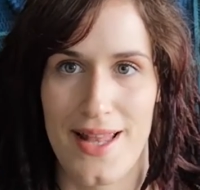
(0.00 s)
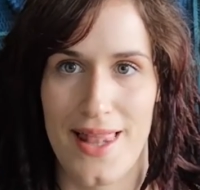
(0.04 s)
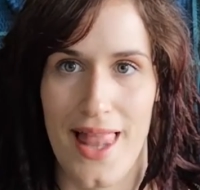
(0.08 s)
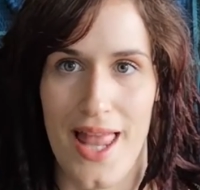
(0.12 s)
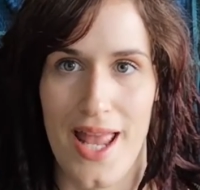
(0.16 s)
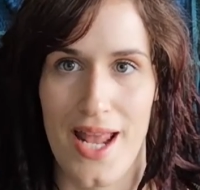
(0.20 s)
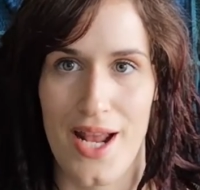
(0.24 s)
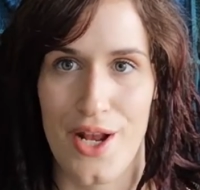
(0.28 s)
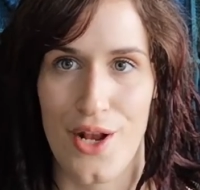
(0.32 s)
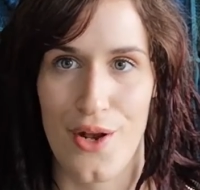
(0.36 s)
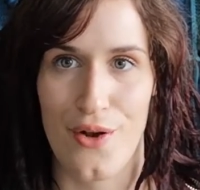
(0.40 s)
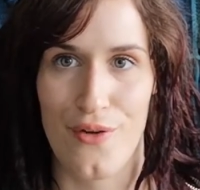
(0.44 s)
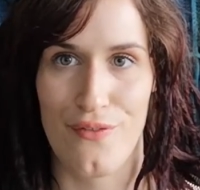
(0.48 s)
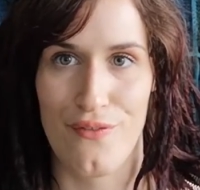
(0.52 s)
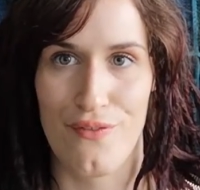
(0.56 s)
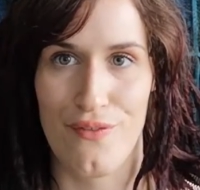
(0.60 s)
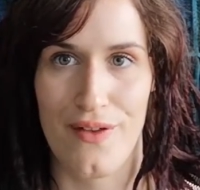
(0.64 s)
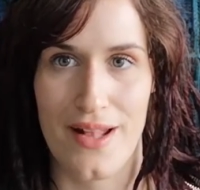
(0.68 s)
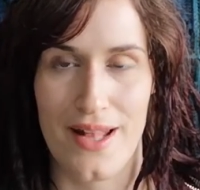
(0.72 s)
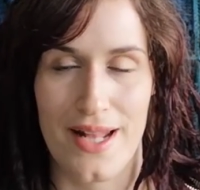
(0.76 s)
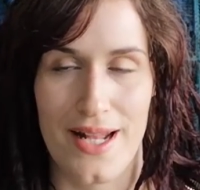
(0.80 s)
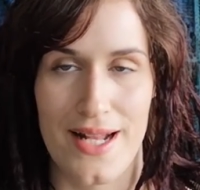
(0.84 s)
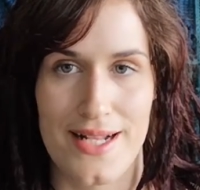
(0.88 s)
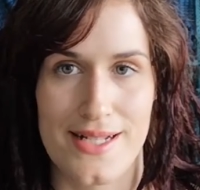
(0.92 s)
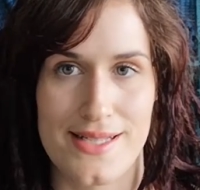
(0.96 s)
like, you're
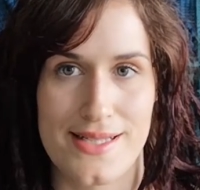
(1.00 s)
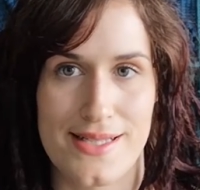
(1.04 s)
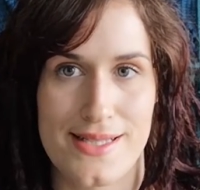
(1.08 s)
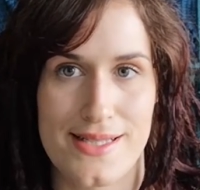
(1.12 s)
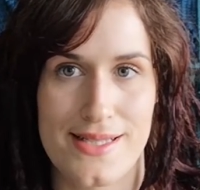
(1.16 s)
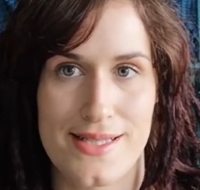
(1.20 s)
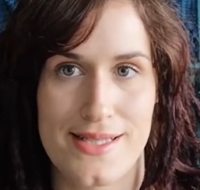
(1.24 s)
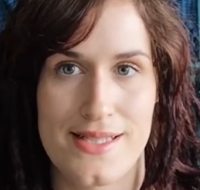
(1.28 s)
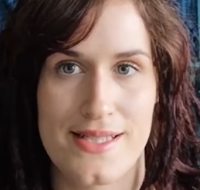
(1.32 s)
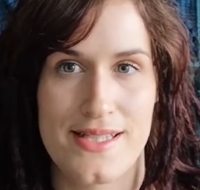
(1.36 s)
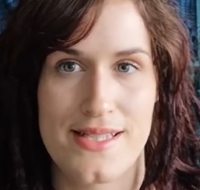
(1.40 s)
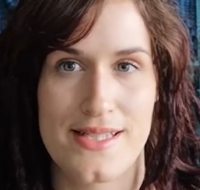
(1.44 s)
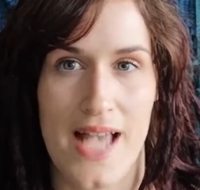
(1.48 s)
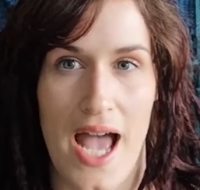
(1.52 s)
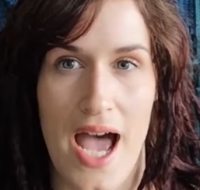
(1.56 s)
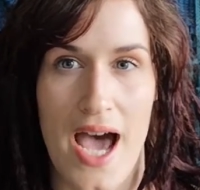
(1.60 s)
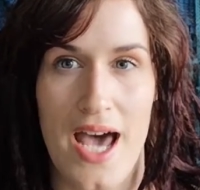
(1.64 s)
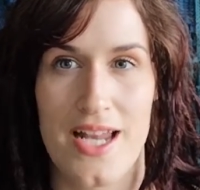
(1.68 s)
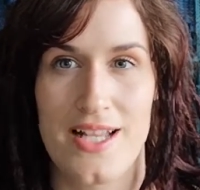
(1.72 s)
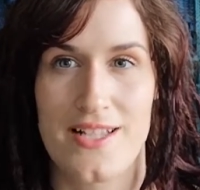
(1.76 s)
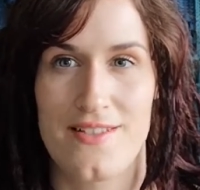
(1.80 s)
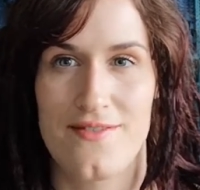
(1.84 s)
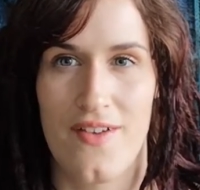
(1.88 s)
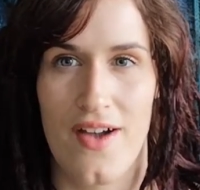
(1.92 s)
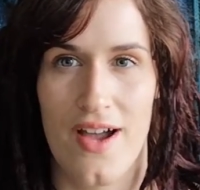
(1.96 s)
feeling
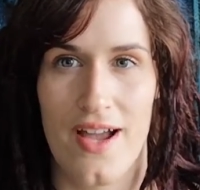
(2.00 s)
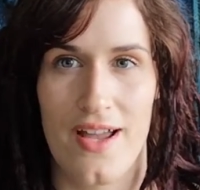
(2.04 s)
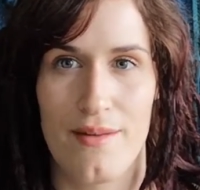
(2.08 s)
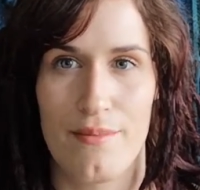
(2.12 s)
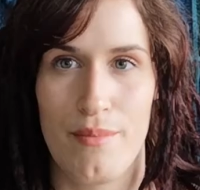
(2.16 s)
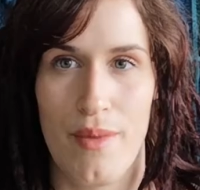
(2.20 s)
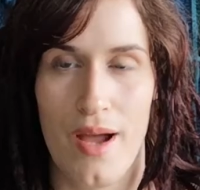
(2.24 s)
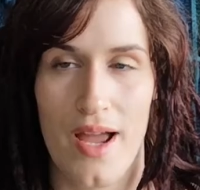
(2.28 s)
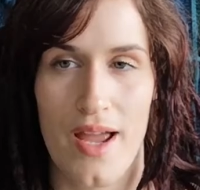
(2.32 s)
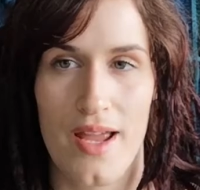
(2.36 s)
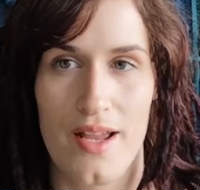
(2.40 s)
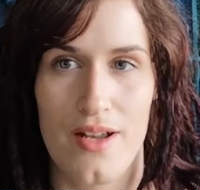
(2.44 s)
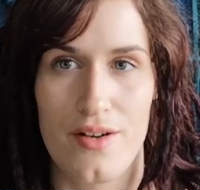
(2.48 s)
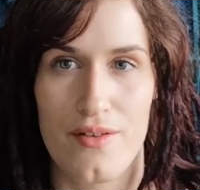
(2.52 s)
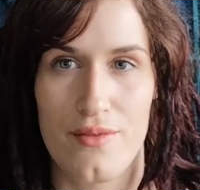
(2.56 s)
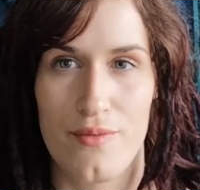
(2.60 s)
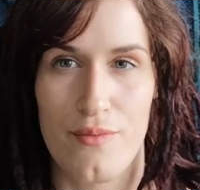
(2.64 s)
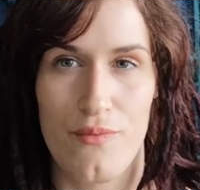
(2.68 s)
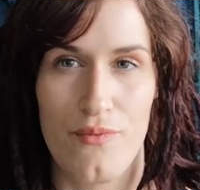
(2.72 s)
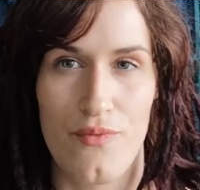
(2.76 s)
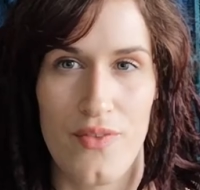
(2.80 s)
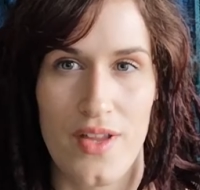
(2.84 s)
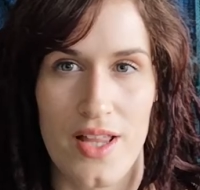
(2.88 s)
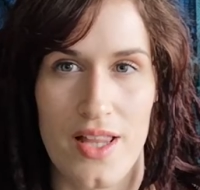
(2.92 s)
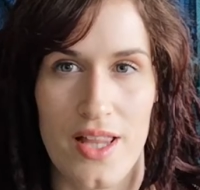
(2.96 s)
satisfied by it, you're
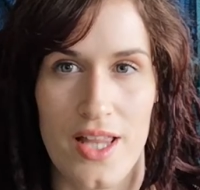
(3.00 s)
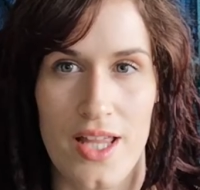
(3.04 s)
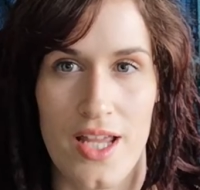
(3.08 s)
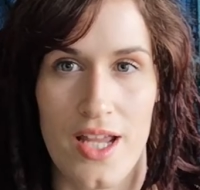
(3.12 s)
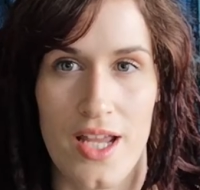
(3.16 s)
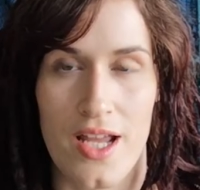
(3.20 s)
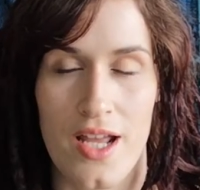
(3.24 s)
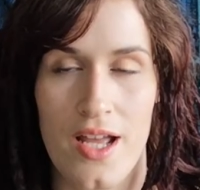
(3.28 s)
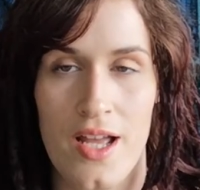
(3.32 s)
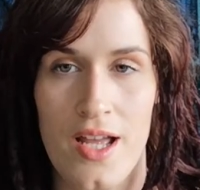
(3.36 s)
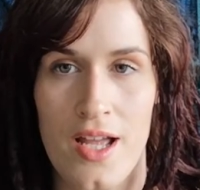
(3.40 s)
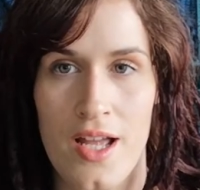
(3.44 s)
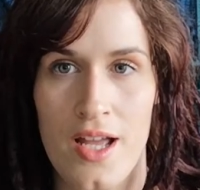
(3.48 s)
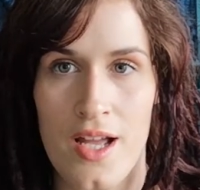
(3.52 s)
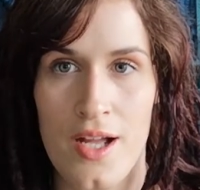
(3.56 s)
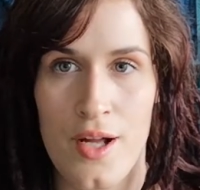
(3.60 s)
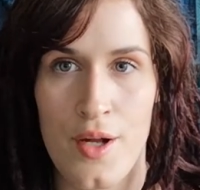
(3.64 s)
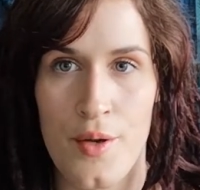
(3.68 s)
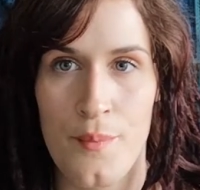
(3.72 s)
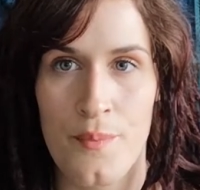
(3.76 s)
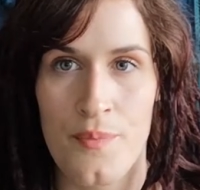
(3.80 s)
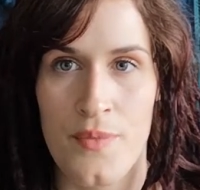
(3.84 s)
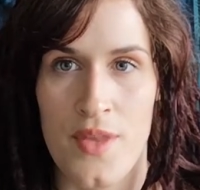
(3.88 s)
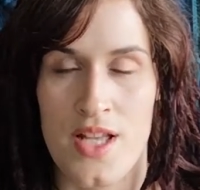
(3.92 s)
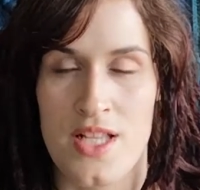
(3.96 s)
feeling
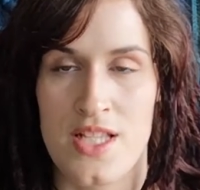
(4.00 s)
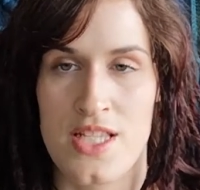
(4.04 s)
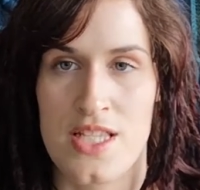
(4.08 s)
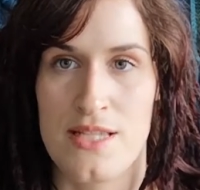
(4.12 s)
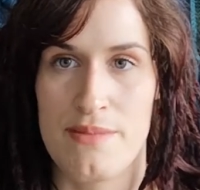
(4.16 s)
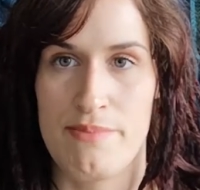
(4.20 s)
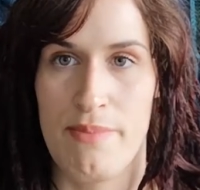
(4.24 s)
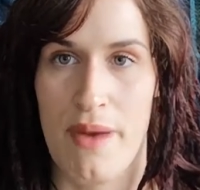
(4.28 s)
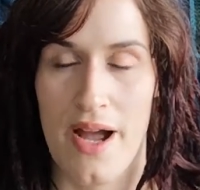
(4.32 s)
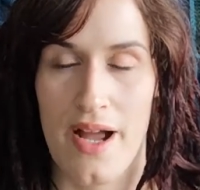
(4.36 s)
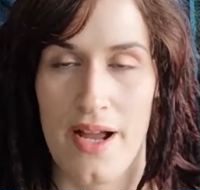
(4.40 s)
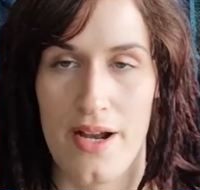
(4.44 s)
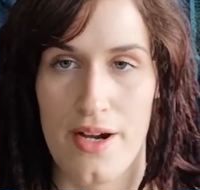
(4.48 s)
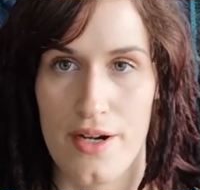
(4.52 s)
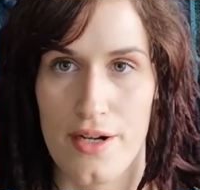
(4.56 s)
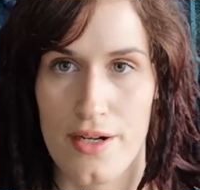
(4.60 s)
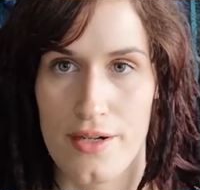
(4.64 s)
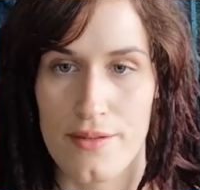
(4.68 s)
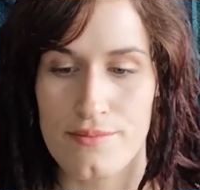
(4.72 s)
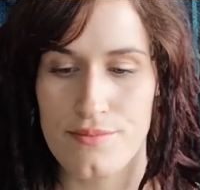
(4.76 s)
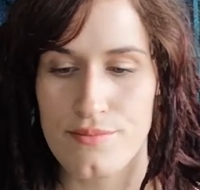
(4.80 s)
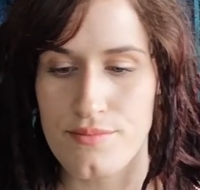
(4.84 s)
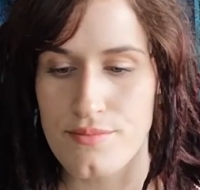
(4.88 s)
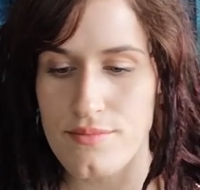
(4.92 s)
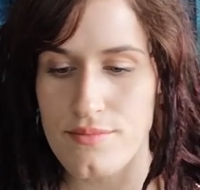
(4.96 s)
inspired